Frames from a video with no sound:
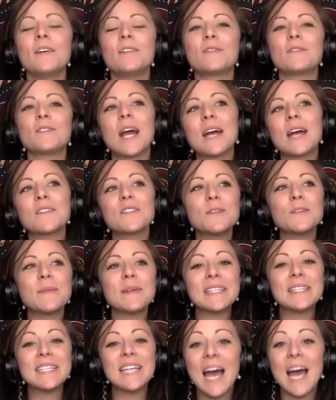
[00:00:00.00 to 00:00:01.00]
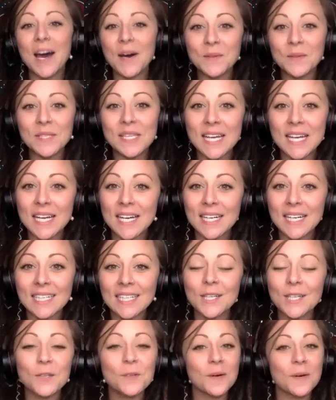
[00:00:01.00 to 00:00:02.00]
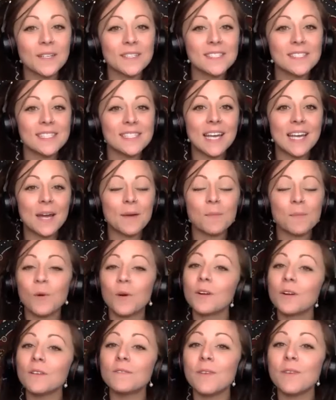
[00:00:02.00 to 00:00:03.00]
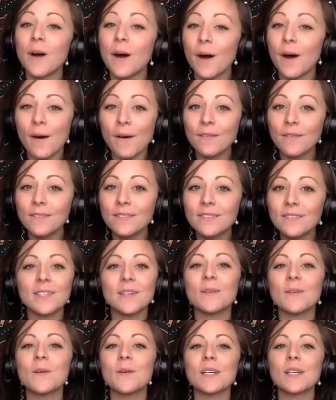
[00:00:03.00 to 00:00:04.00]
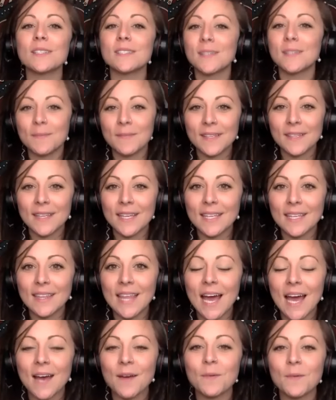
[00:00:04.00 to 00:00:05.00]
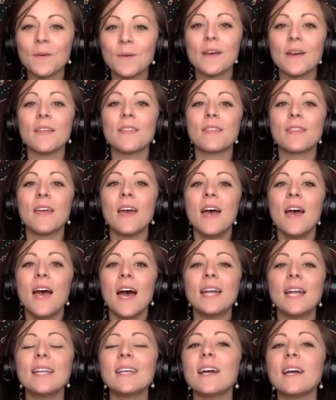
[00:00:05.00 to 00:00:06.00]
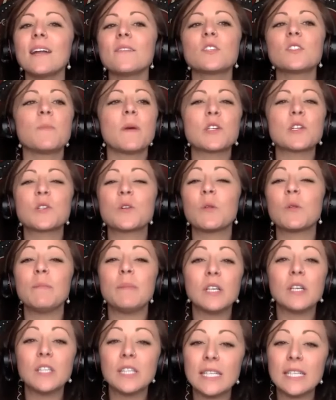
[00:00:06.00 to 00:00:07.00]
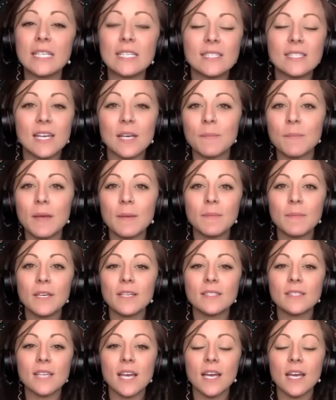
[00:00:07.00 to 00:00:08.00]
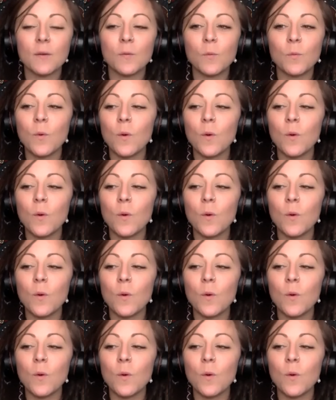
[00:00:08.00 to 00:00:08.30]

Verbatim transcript: for everybody out there who wants to get more involved or something like that with any kind of special abilities, like maybe it's like,